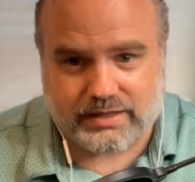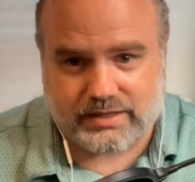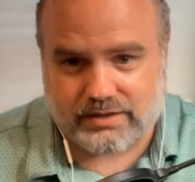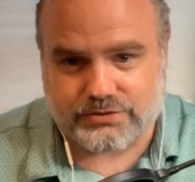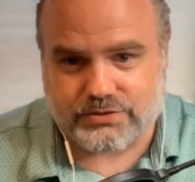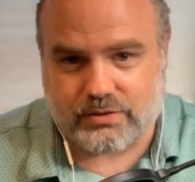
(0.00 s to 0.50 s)
And
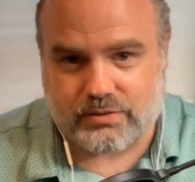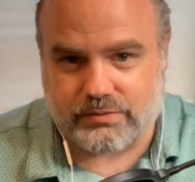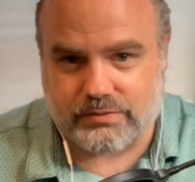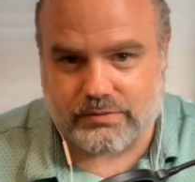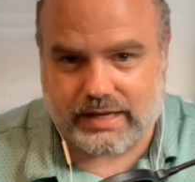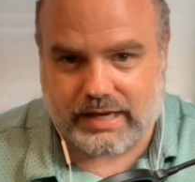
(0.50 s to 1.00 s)

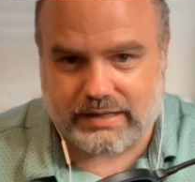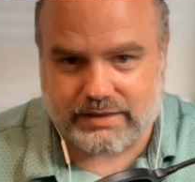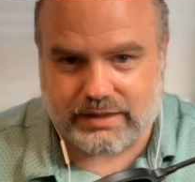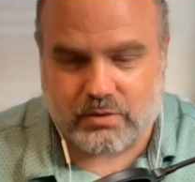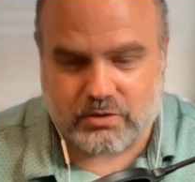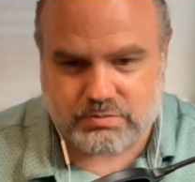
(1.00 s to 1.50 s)
also, I
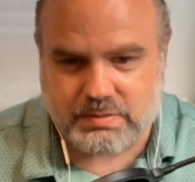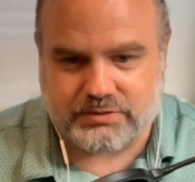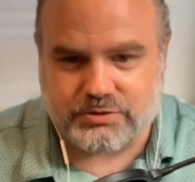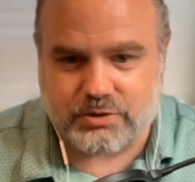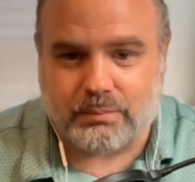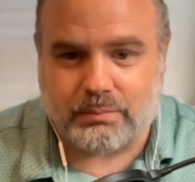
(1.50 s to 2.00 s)
think most
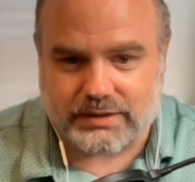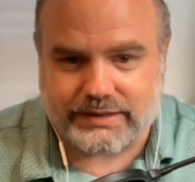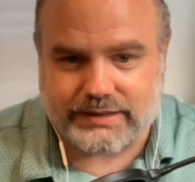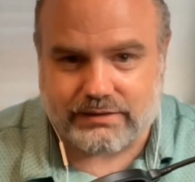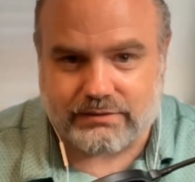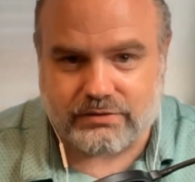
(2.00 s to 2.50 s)
people don't
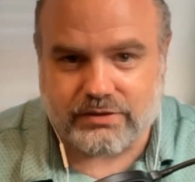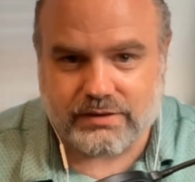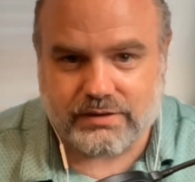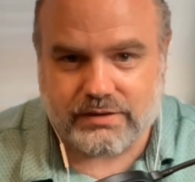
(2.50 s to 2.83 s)
believe